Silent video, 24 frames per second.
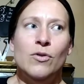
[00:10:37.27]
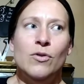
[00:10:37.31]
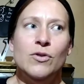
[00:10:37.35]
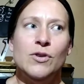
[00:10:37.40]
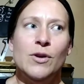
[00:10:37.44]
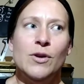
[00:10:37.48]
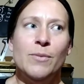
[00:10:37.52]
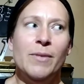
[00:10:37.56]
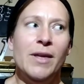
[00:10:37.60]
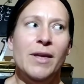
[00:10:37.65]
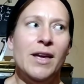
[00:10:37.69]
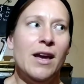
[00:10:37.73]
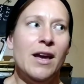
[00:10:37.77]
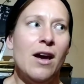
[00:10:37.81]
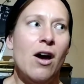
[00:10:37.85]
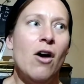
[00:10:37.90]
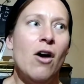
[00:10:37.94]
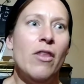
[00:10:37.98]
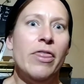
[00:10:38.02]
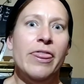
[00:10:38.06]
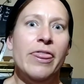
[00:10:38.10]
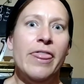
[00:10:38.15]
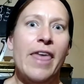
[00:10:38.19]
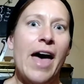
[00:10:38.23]
So I'm like
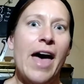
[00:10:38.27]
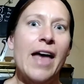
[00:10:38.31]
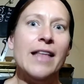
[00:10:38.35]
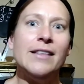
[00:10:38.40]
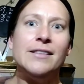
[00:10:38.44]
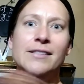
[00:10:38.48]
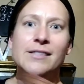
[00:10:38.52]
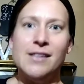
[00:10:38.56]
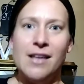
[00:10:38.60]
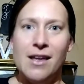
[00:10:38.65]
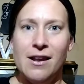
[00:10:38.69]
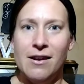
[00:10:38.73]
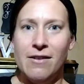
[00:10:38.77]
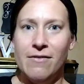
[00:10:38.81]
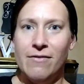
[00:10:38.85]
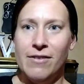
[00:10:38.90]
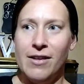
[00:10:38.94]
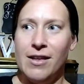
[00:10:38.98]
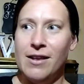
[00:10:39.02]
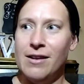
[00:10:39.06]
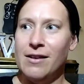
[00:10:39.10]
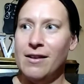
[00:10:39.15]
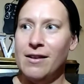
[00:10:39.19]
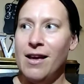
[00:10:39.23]
on that side of
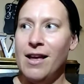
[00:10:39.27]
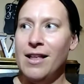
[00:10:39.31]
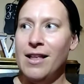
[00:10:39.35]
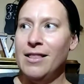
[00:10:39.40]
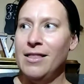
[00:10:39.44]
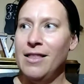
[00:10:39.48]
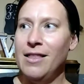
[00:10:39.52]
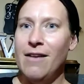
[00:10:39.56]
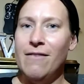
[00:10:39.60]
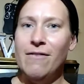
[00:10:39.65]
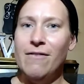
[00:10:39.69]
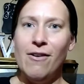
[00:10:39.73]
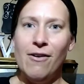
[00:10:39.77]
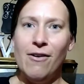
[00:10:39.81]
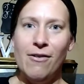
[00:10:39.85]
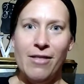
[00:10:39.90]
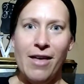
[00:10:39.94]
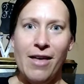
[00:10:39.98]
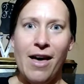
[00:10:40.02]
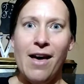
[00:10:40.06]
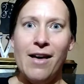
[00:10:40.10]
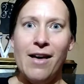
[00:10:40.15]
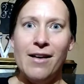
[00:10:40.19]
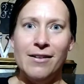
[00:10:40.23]
it. I love all
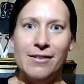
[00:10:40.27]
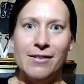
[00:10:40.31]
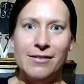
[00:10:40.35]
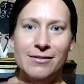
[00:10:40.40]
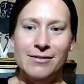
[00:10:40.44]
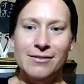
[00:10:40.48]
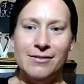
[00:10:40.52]
that.